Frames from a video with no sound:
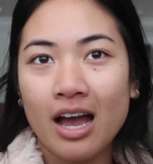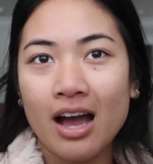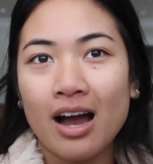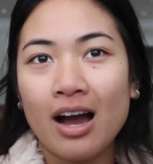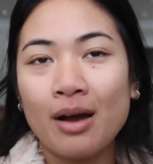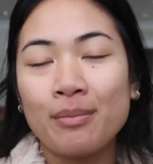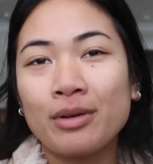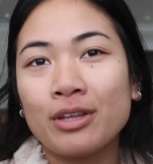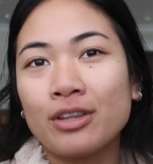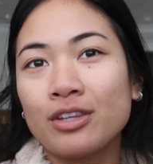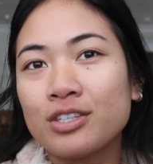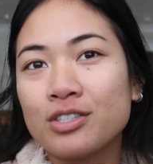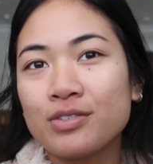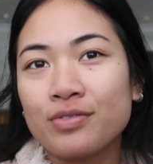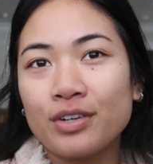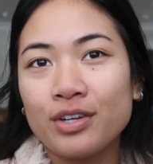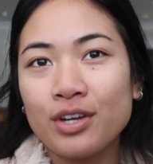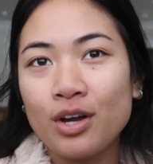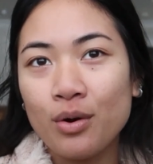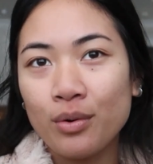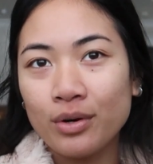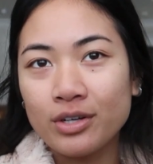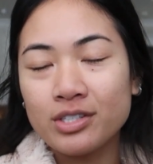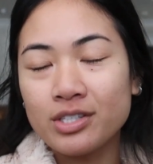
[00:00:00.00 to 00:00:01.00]
I mean, this
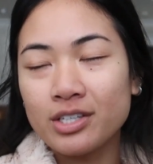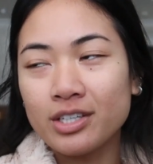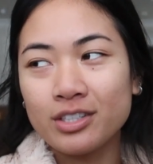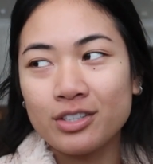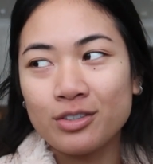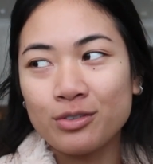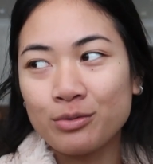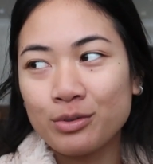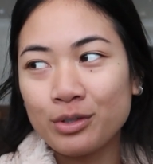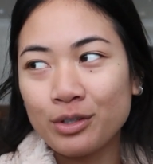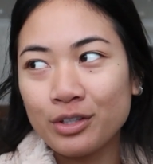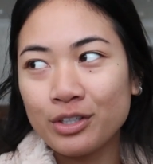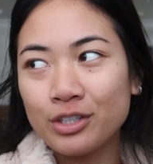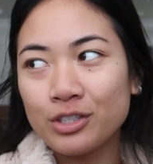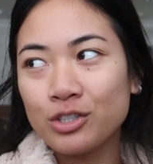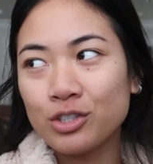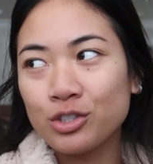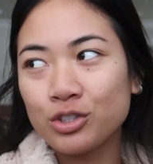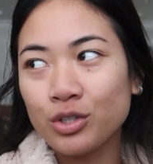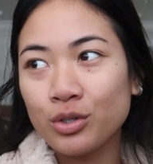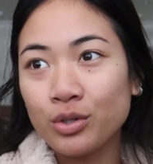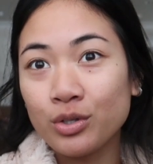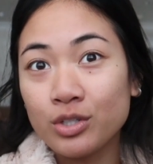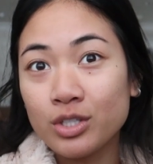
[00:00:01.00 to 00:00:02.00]
video isn't really to
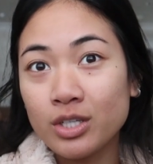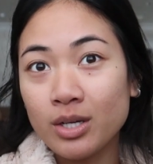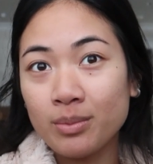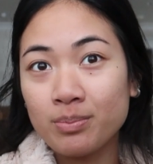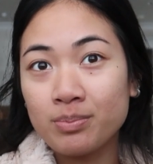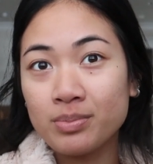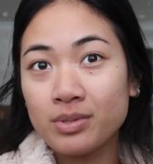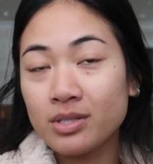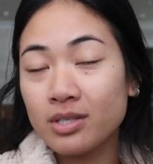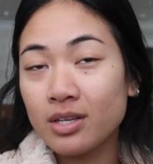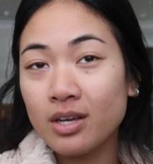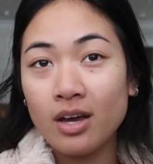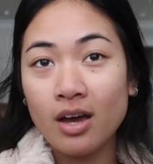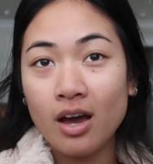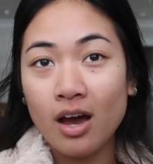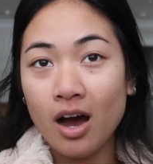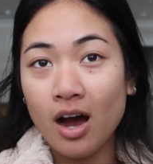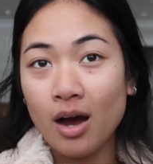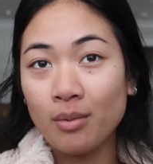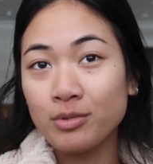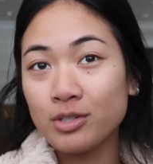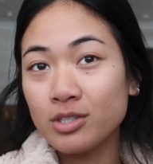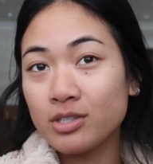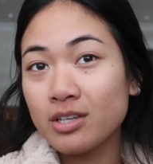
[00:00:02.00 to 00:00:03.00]
show you tips.
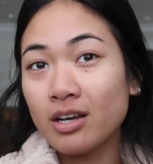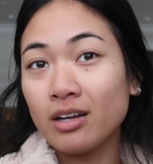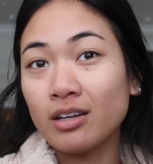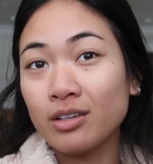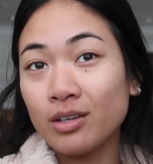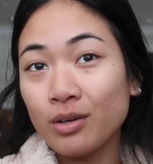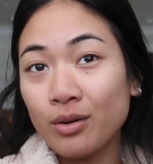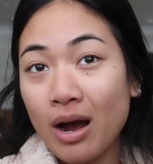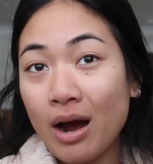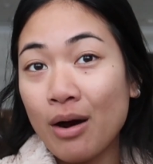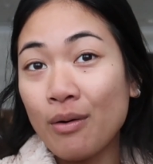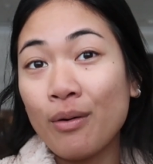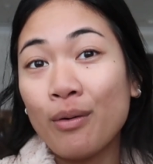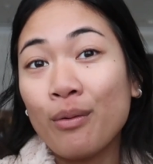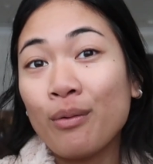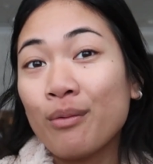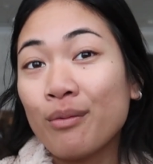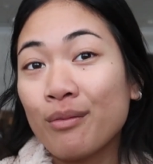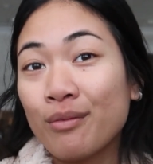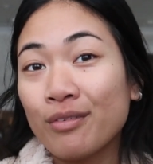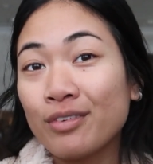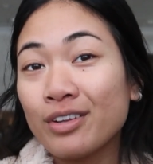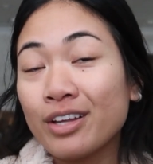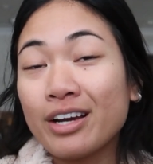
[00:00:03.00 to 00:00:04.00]
I'm just telling you how,
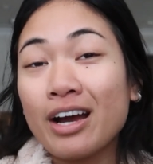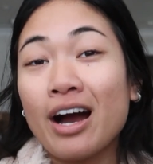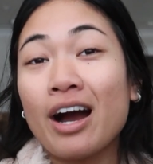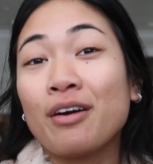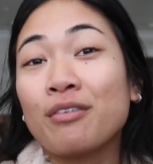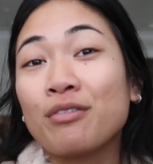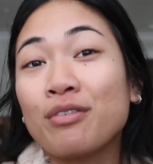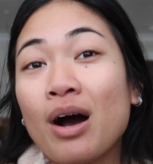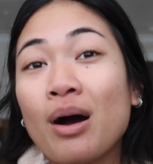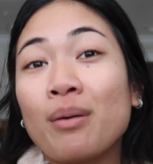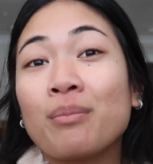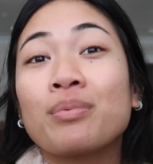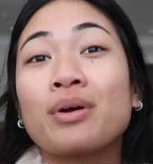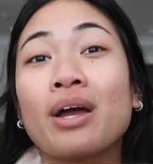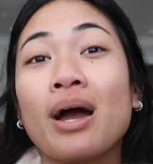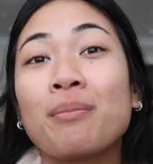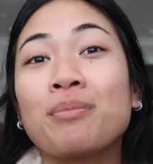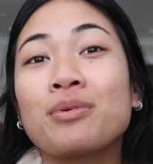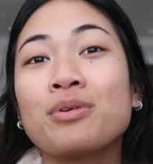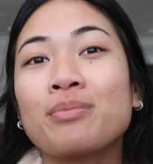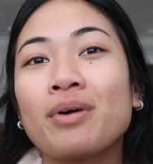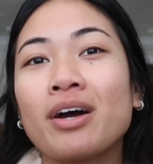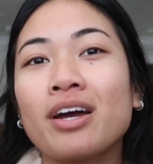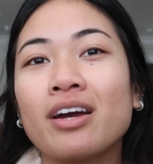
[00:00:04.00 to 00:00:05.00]
like, I've
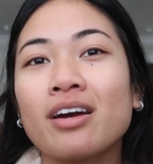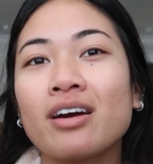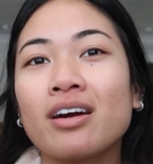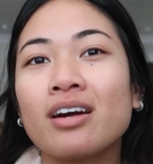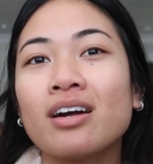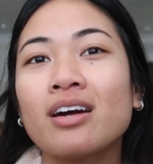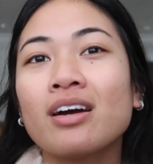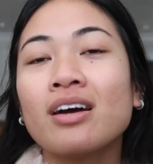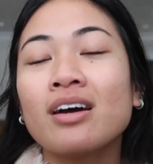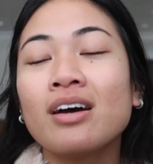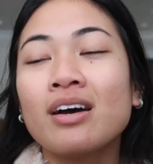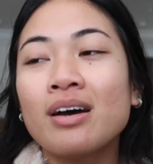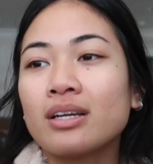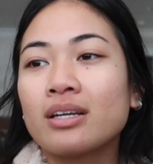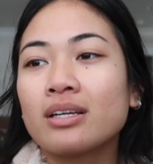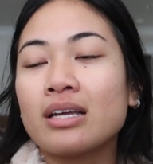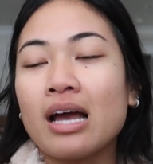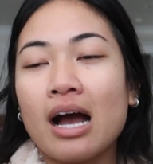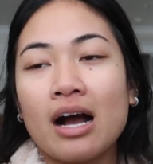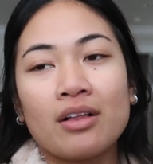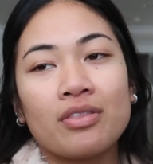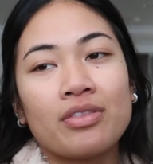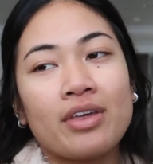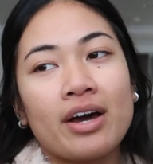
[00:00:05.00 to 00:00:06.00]
upkept my hair.
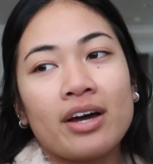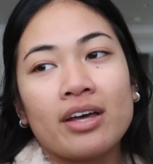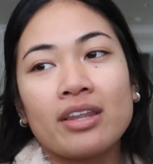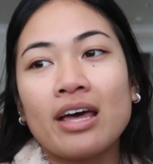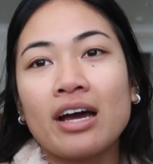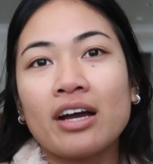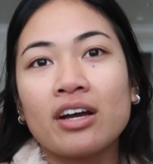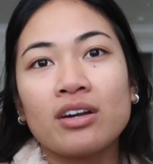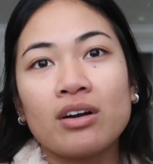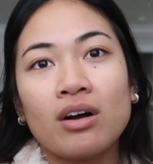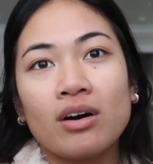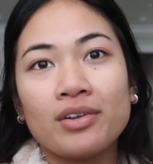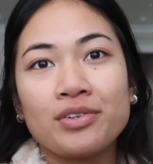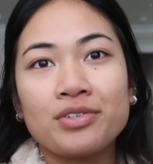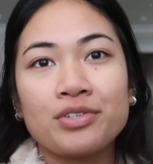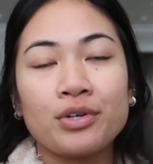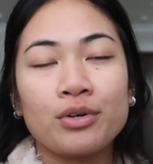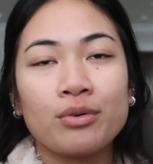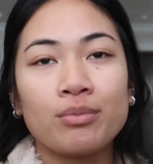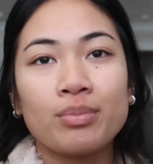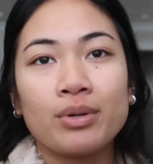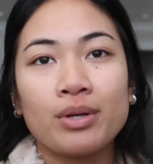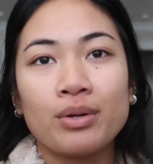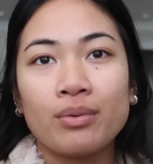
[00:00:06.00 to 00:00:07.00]
Yeah, that, that could
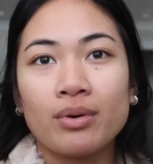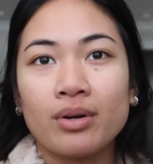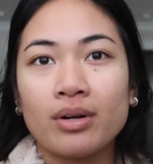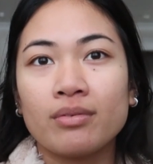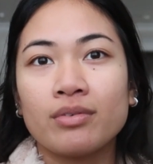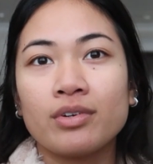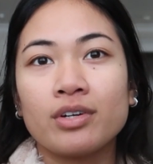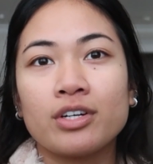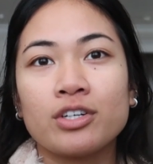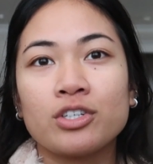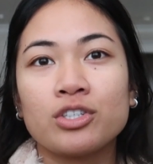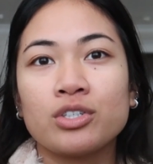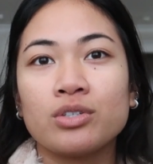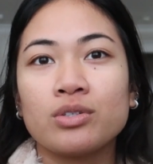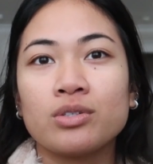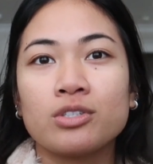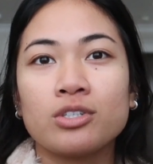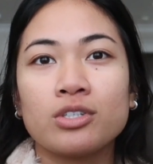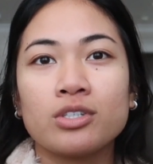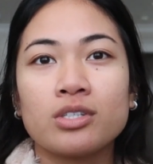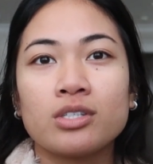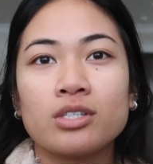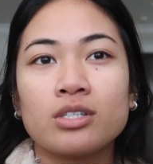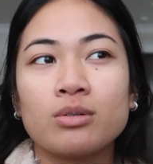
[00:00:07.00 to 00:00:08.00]
also be one of your issues,
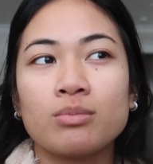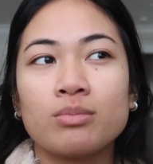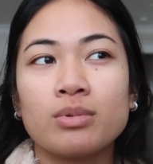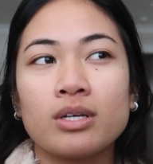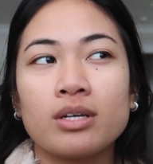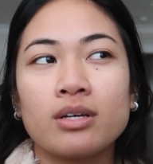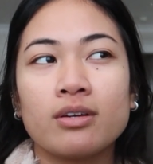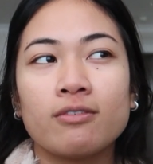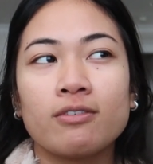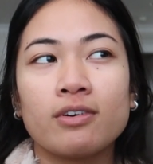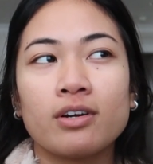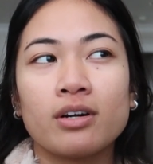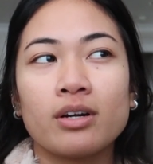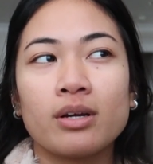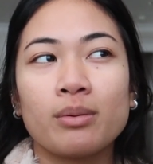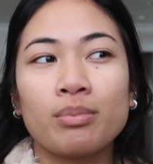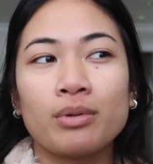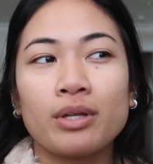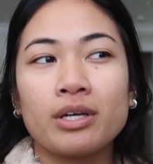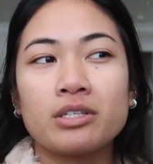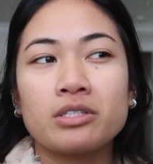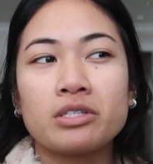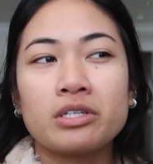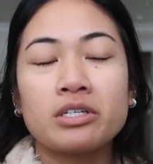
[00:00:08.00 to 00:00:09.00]
just to be very
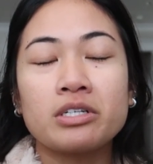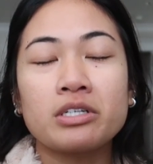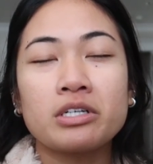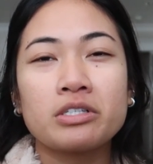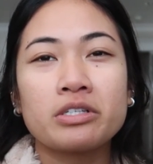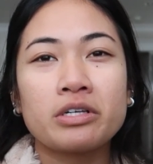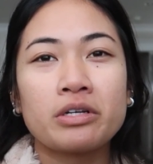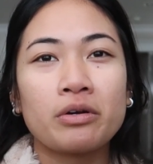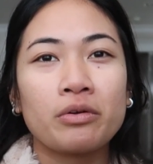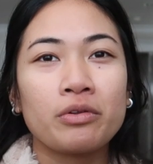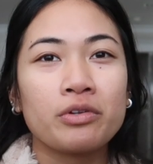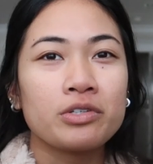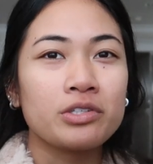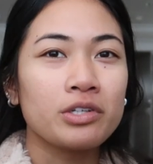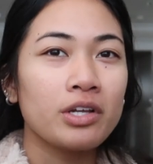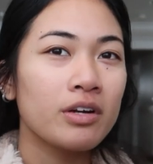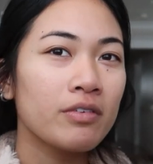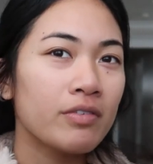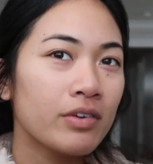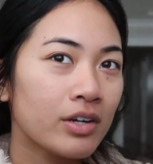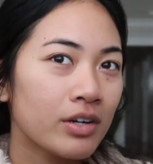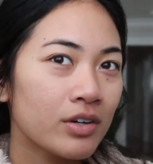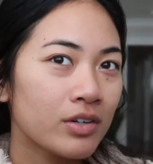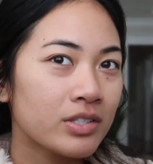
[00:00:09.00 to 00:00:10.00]
blatant, because I know there's a lot
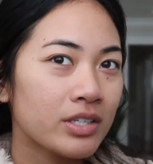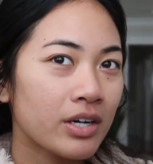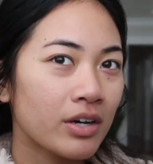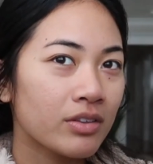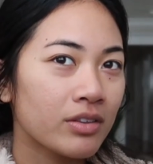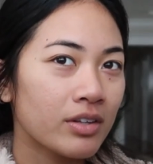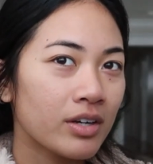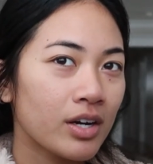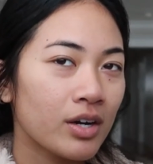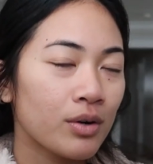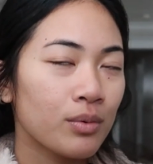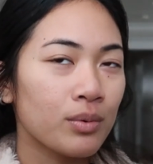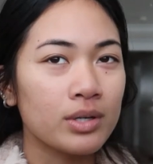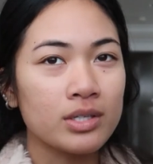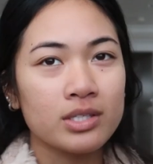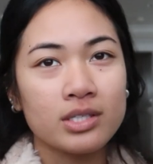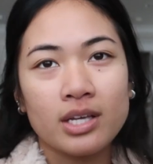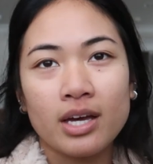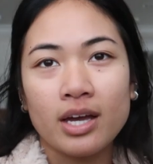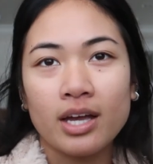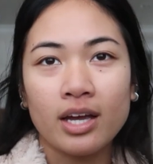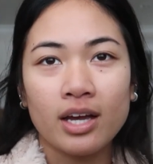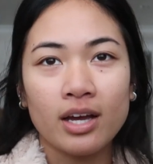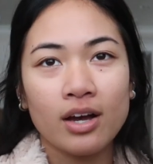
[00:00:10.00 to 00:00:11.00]
of videos out there where it's
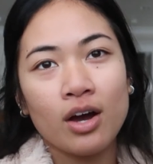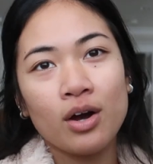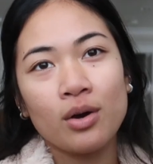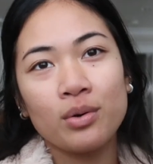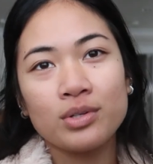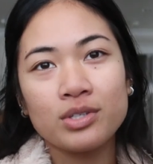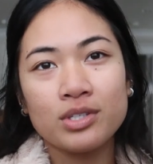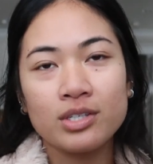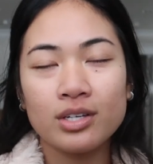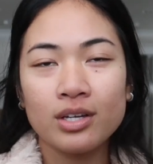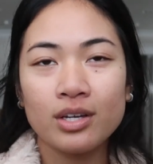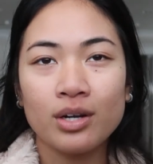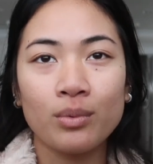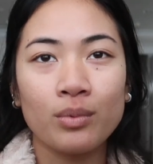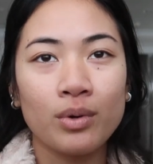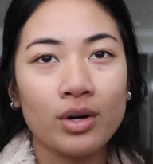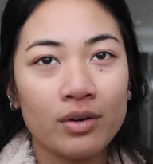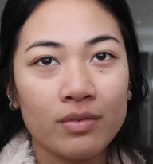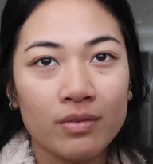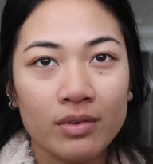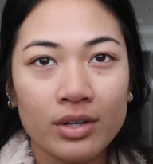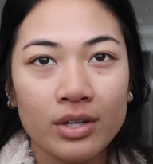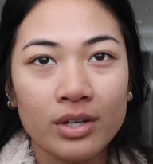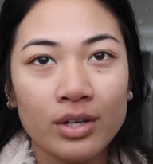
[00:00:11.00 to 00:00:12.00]
like, oh, it's gonna
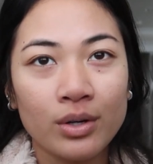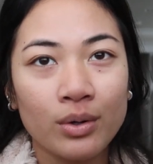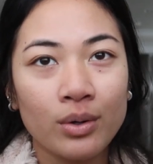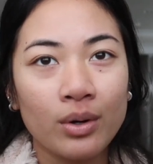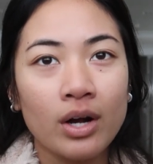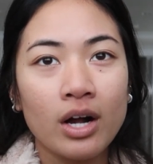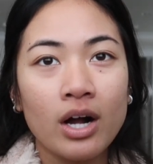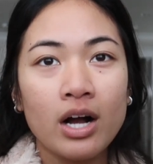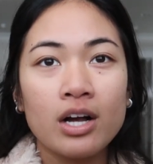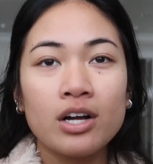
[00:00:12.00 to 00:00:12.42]
work for you.